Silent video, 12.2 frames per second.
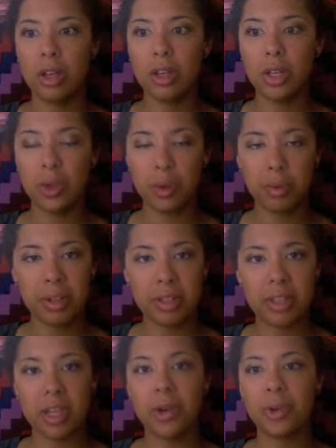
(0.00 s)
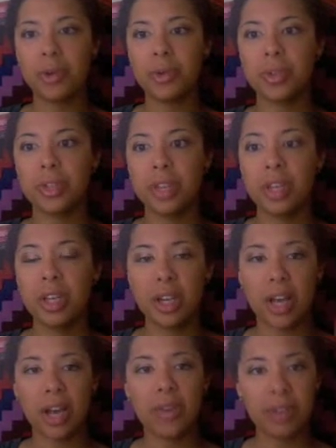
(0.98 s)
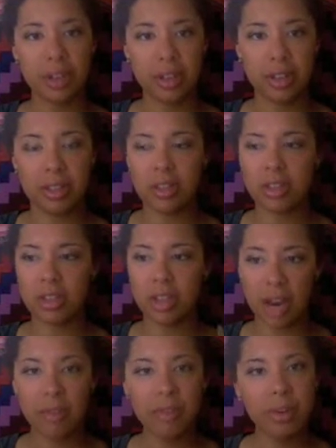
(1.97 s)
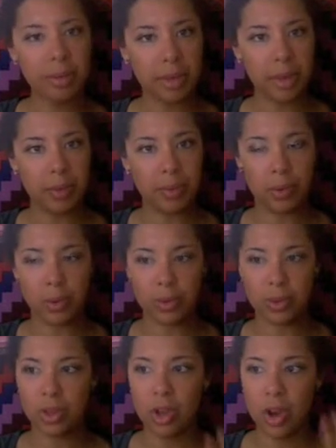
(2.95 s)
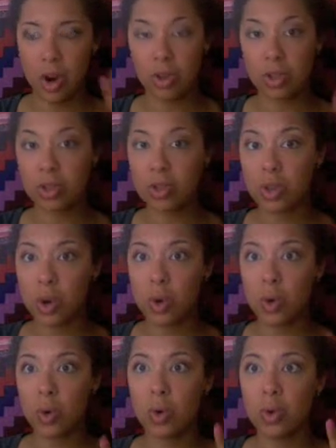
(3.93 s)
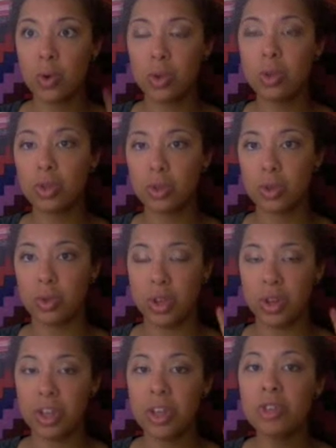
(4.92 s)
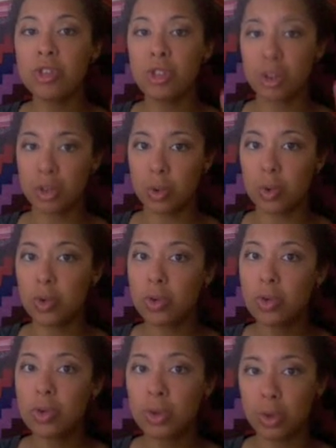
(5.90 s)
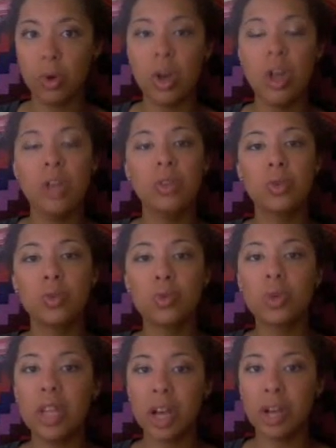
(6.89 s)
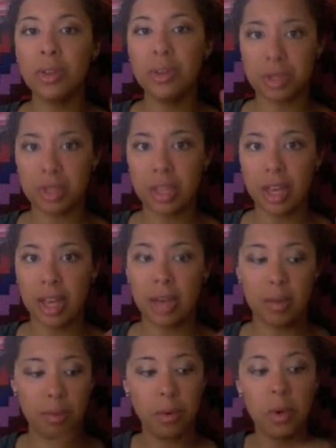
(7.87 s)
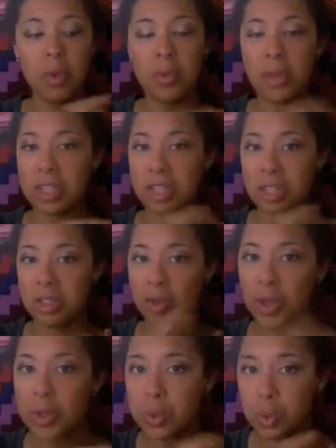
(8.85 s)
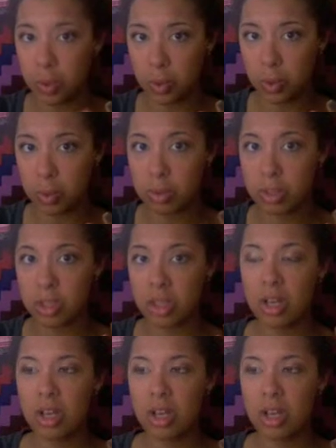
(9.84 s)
European settlers, and Africans and African peoples, are so crucial, their histories are so crucial to really understand, both as individual groups,